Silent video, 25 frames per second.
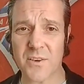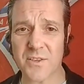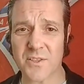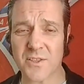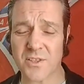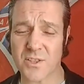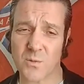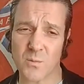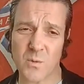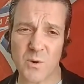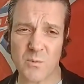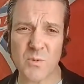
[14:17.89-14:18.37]

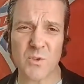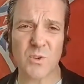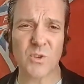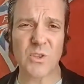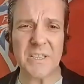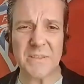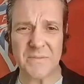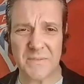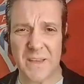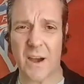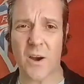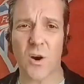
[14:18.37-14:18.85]
So we would
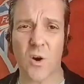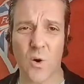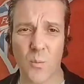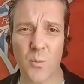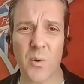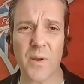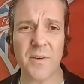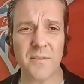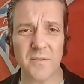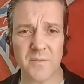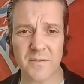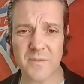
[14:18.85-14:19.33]
leave that
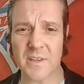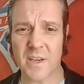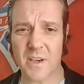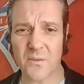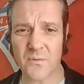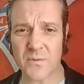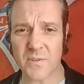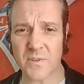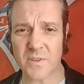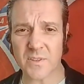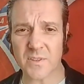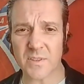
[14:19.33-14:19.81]
open,
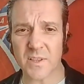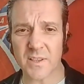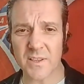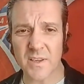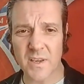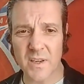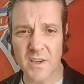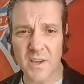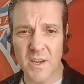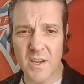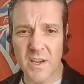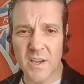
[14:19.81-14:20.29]
definitely.
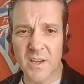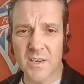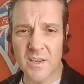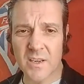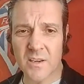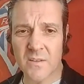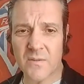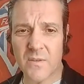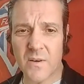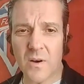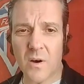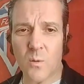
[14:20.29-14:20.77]

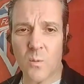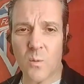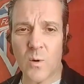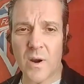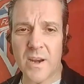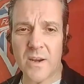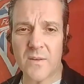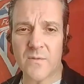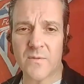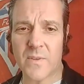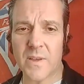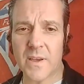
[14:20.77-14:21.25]
Give a
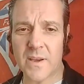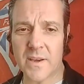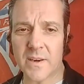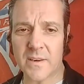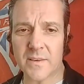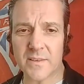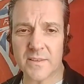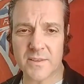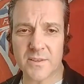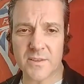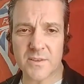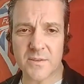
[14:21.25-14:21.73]
wave there
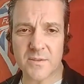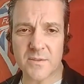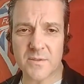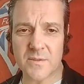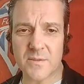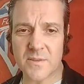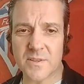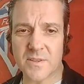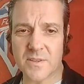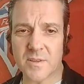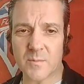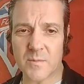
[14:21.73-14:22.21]
to
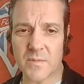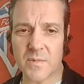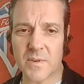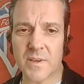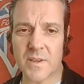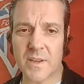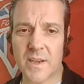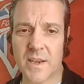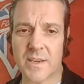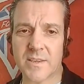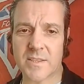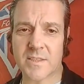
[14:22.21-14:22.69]
somebody
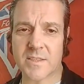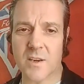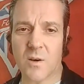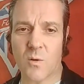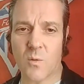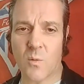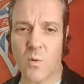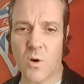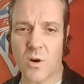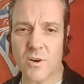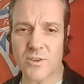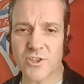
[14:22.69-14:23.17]
that's
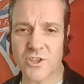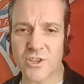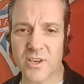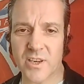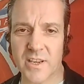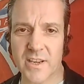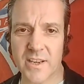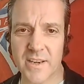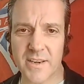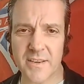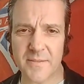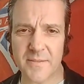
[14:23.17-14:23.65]
watching in.